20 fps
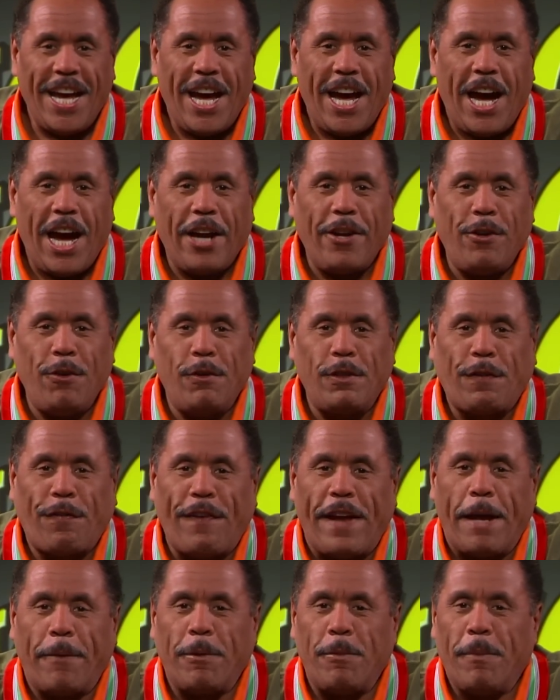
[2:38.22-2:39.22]
our newest
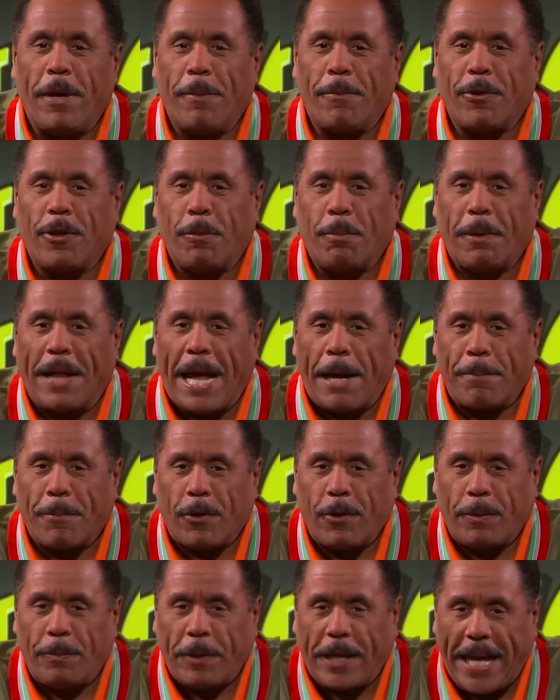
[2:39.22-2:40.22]
family member, the
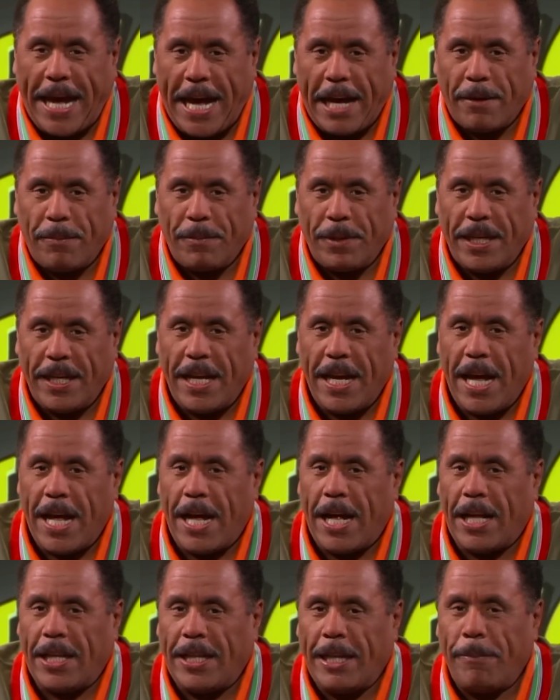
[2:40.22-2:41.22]
Blackbird Academy.
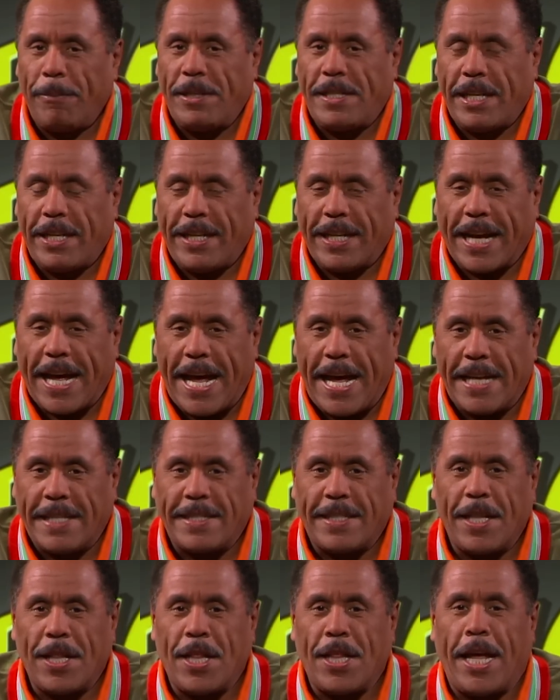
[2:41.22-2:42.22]
Uh, let me tell you
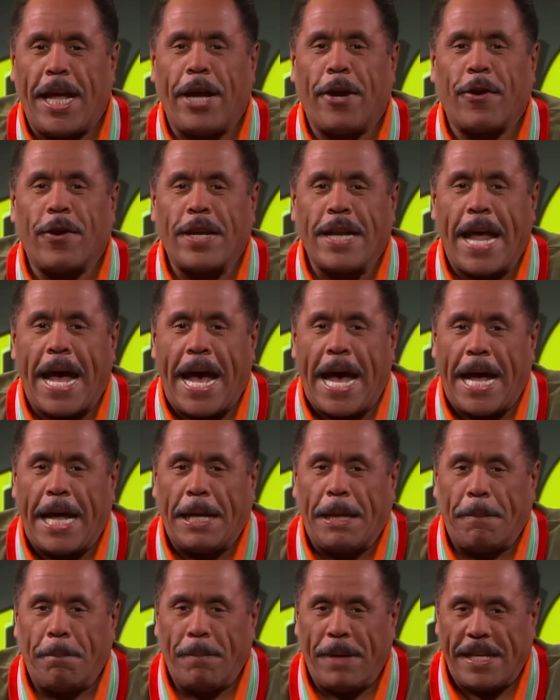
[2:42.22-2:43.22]
guys, they are
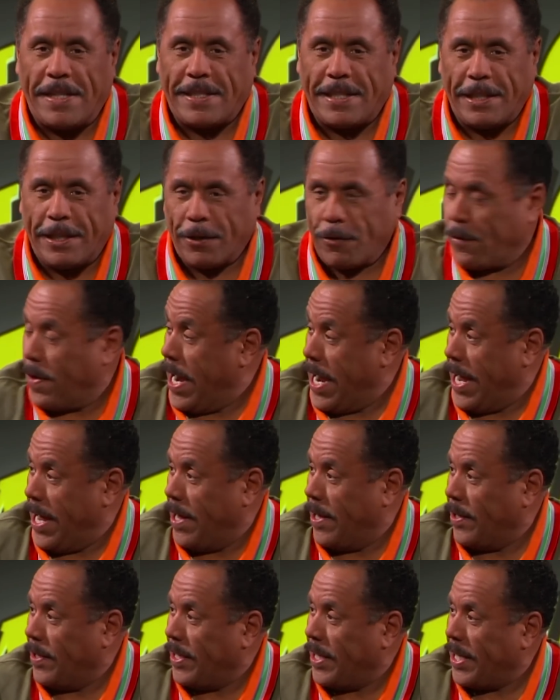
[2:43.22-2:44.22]
not messing
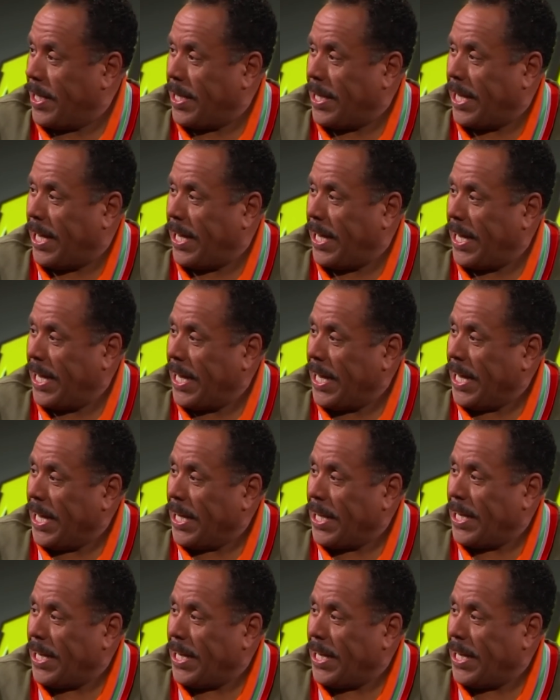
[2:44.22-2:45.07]
around. Oh, they, oh no, John